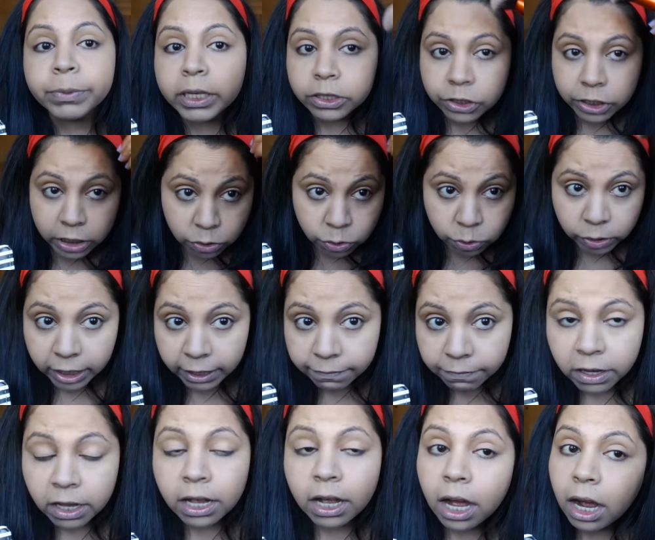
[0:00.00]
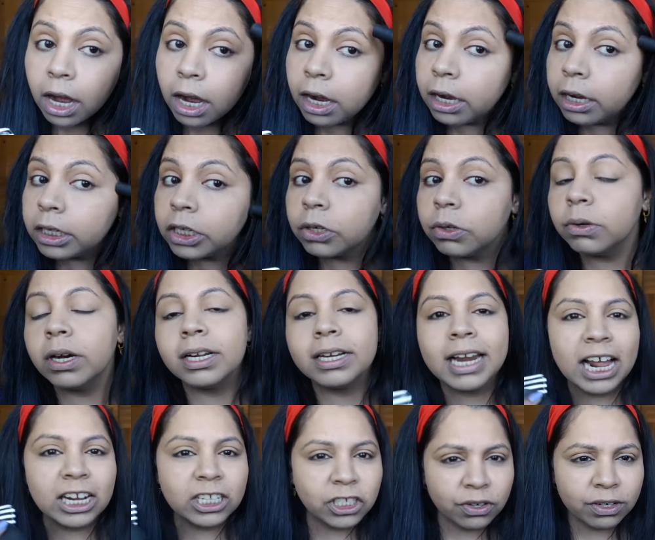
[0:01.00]
just to give a
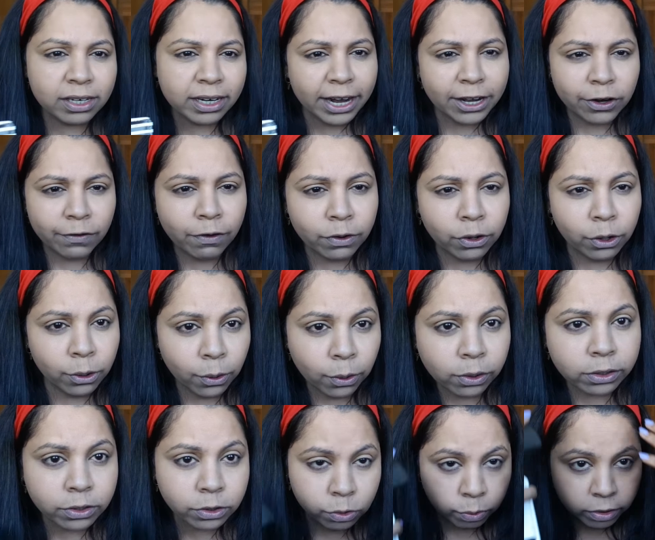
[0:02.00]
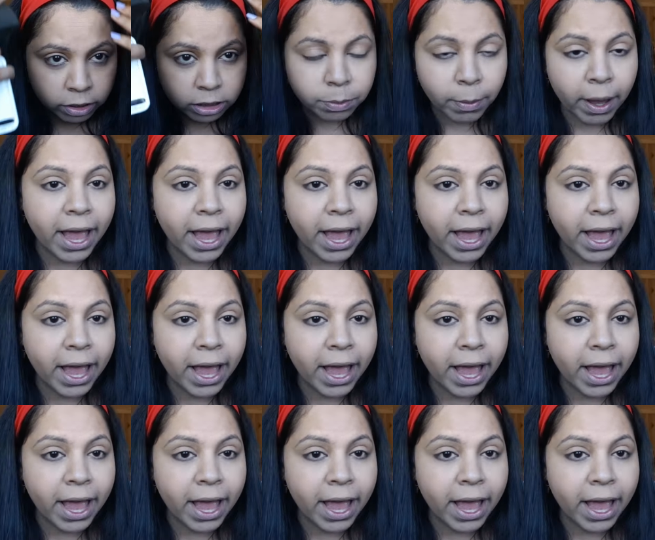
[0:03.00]
natural kind of a look towards